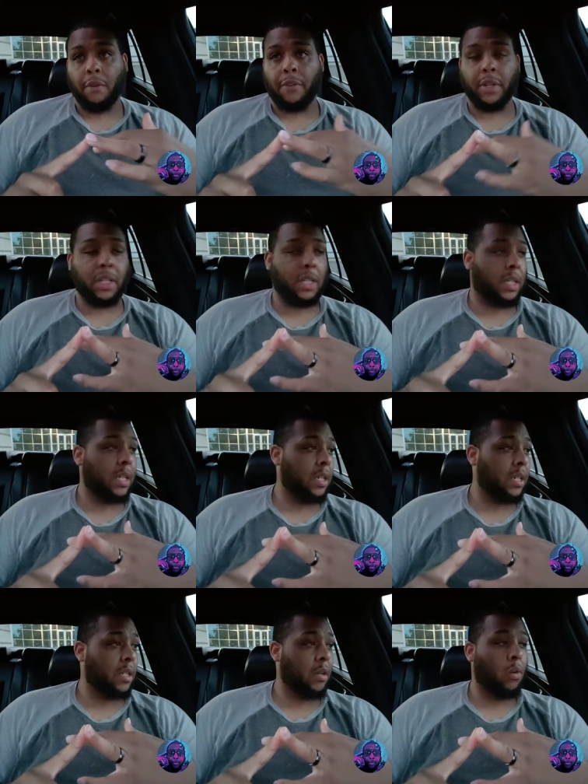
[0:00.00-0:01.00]
for the
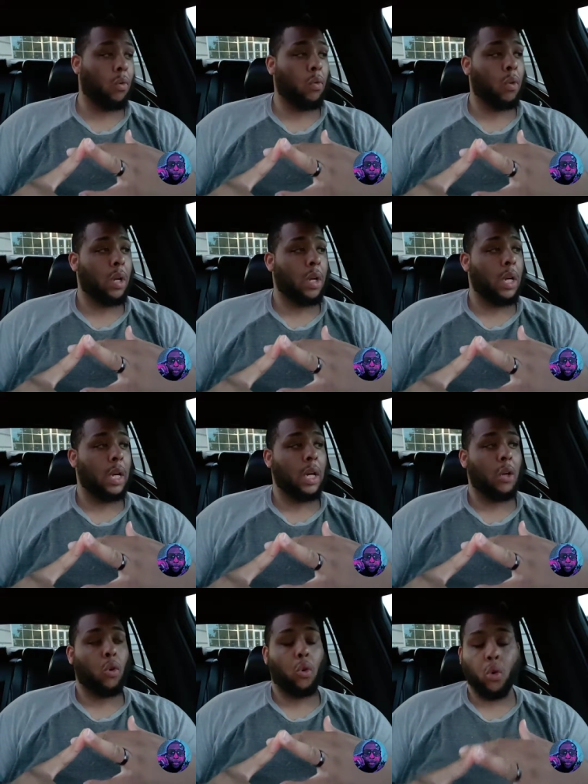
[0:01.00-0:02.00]
decisions on
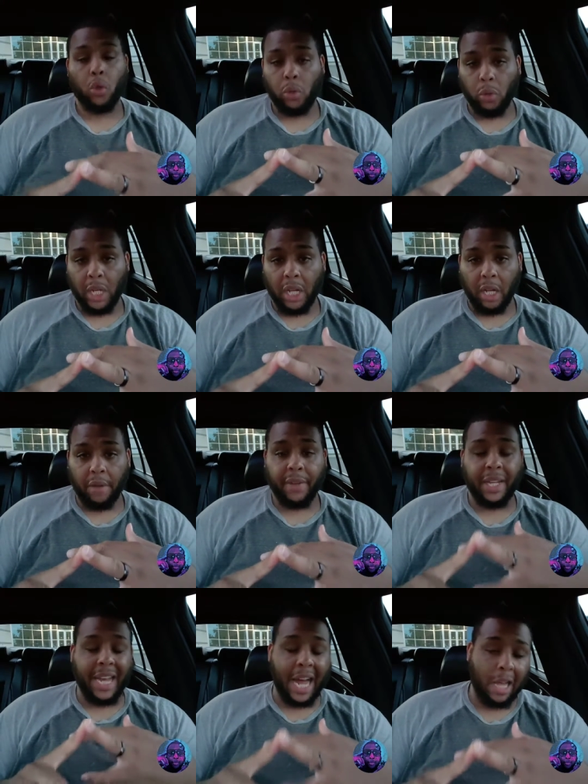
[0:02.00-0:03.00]
who you love
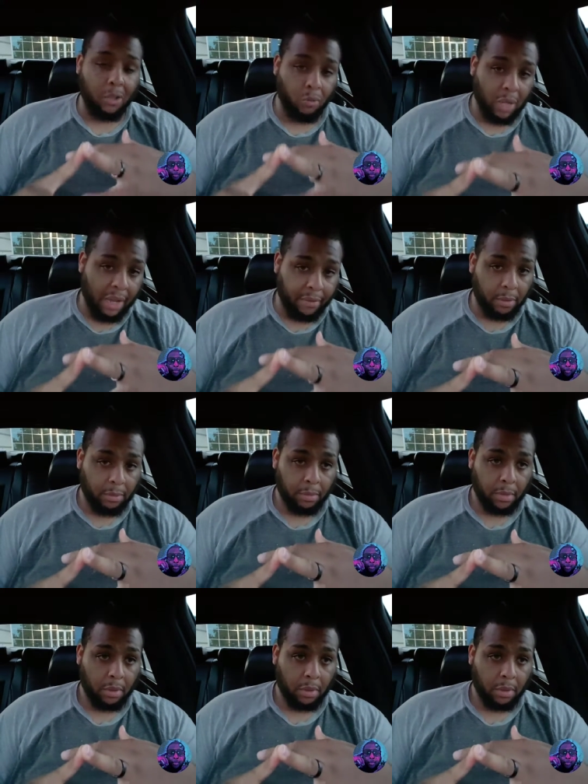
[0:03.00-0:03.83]
and how you love them